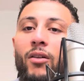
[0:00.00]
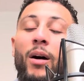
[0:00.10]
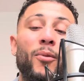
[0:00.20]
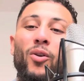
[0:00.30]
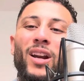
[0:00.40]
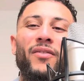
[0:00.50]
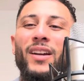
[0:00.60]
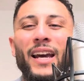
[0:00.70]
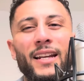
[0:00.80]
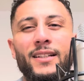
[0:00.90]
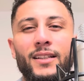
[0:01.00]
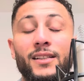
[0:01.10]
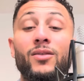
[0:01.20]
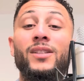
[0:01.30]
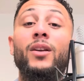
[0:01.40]
I'm not going to even edit this
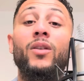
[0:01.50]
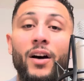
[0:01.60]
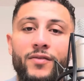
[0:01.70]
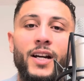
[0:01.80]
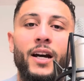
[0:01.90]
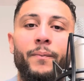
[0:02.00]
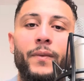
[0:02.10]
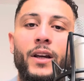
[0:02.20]
because I don't have time.